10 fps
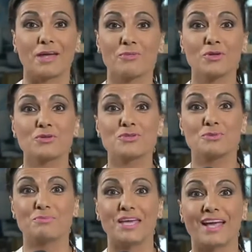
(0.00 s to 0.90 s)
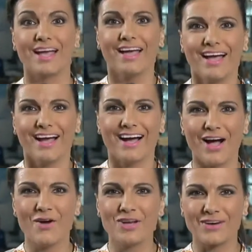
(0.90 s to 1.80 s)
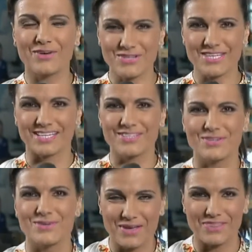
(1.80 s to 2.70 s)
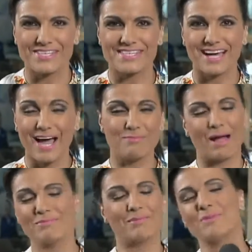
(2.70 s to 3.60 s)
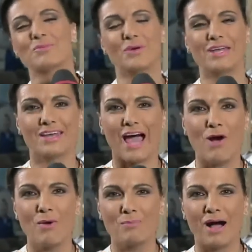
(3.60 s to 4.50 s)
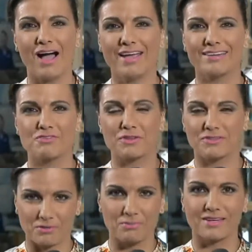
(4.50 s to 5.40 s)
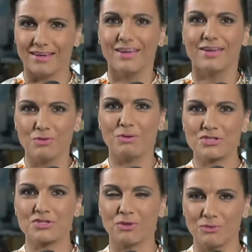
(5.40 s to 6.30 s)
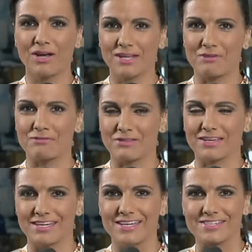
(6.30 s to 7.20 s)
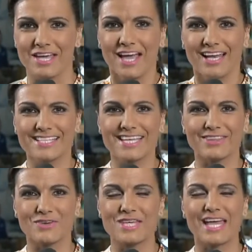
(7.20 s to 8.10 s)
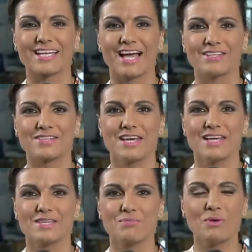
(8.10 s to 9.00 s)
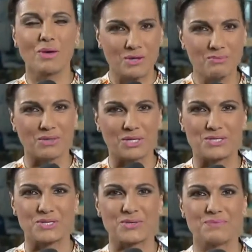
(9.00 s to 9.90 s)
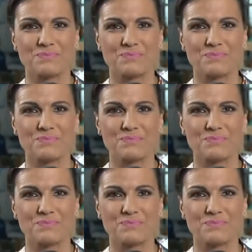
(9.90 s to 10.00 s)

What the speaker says: I'm not used to being only crossing to you at this time. I'm already an hour behind everything, but you best start running if you think it is. Let's get those headlines. Simpiwe, good morning to you.